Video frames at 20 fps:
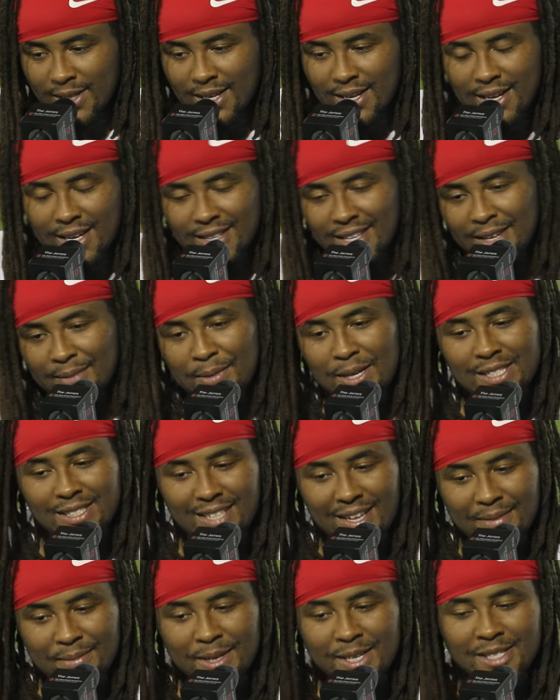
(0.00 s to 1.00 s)
I think my
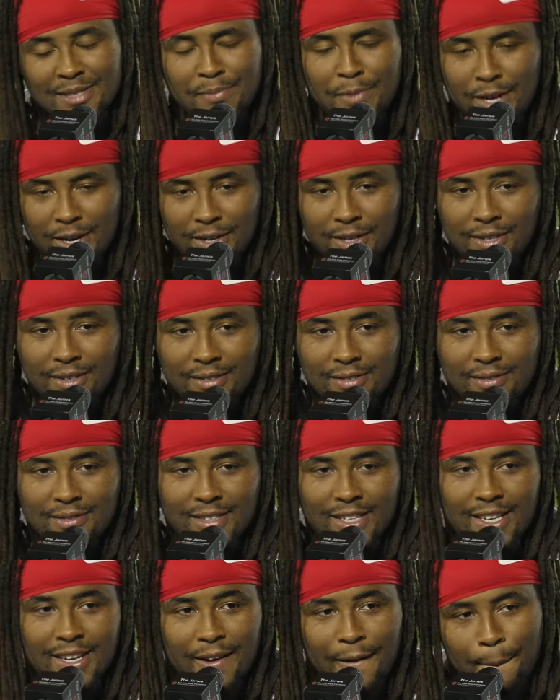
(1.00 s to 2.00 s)
stamina is better,
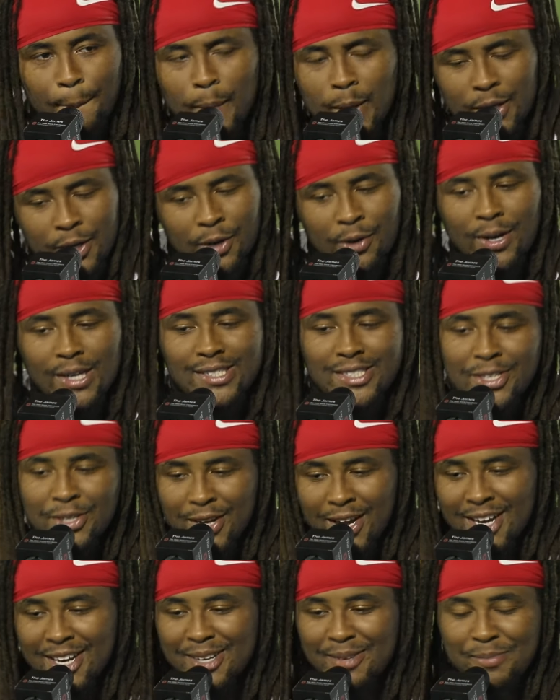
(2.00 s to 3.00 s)
but, you know, I still
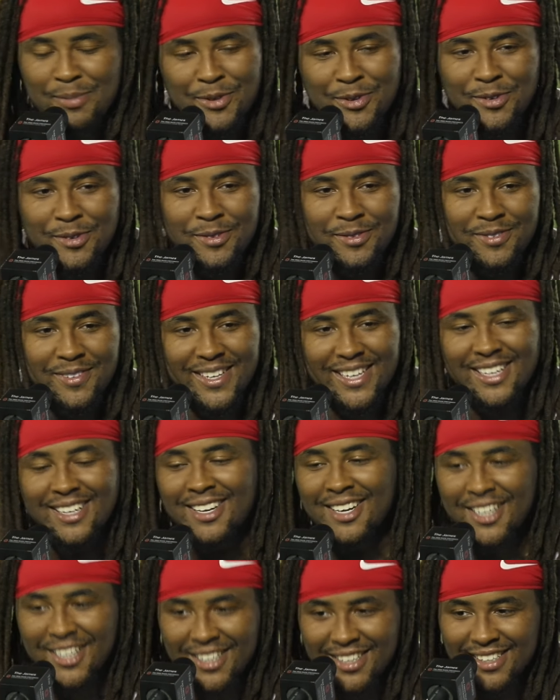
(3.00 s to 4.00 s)
got to improve
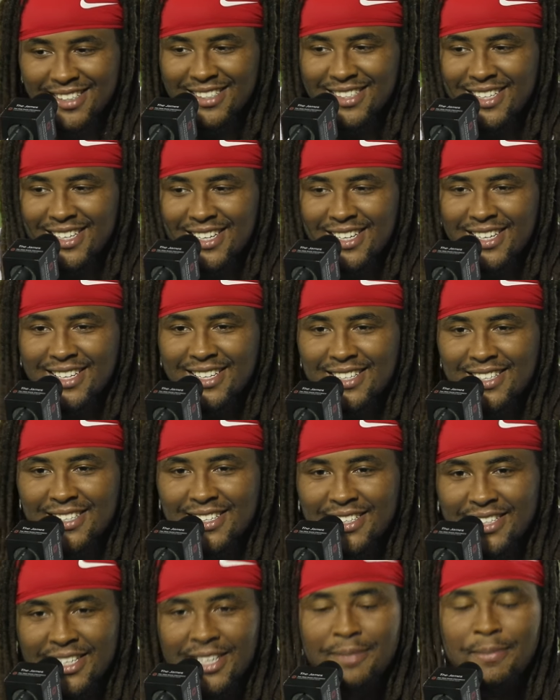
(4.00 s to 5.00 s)
and
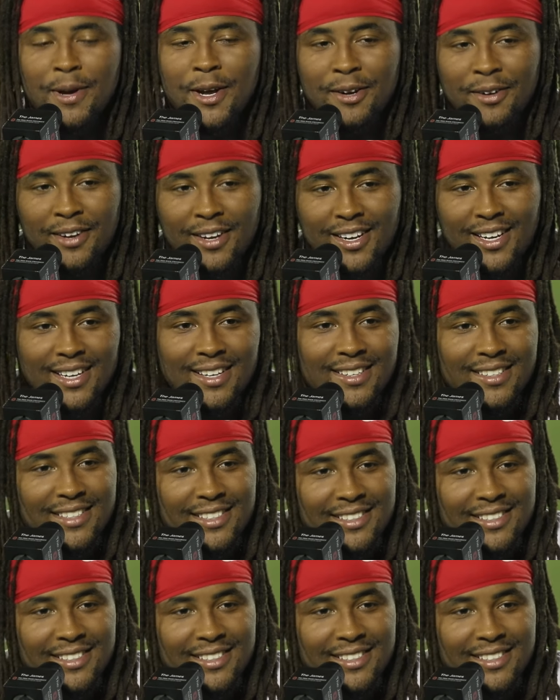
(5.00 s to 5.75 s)
get better at it.